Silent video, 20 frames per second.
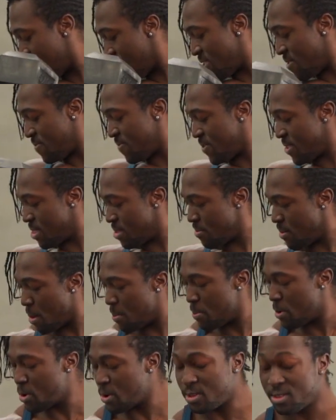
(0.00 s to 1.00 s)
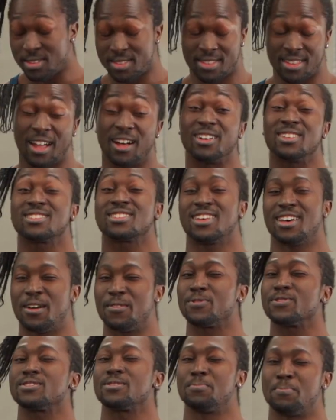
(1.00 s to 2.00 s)
Feeling my bones. Now it's time
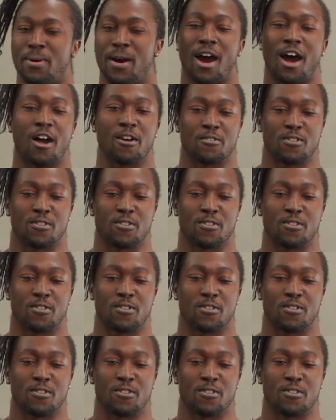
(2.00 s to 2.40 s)
for some power